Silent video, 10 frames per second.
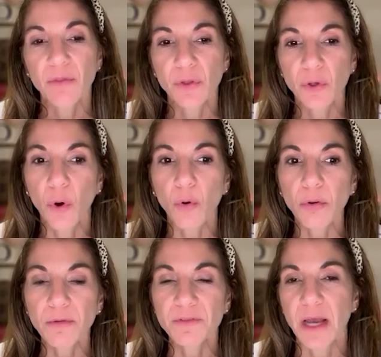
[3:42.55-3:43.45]
The
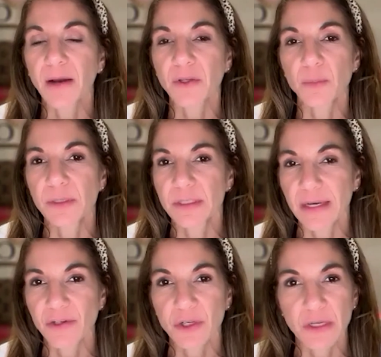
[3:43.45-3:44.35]
goal of
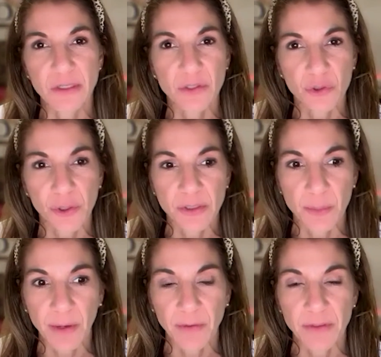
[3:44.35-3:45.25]
documentation is
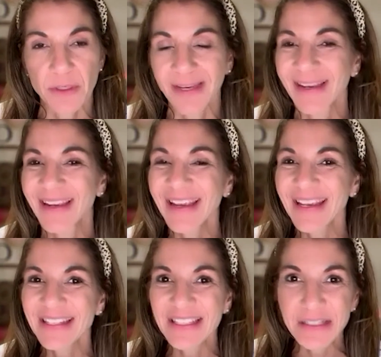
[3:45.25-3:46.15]
transparency.
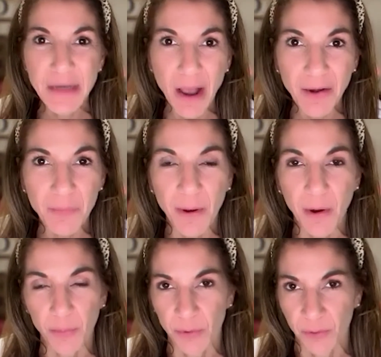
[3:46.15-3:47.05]
It's not
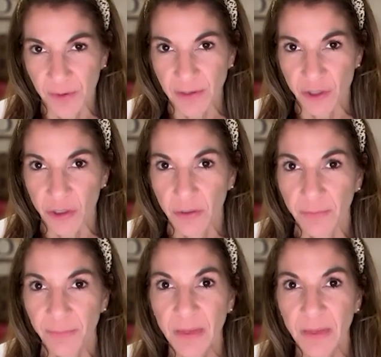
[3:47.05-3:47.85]
about perfection.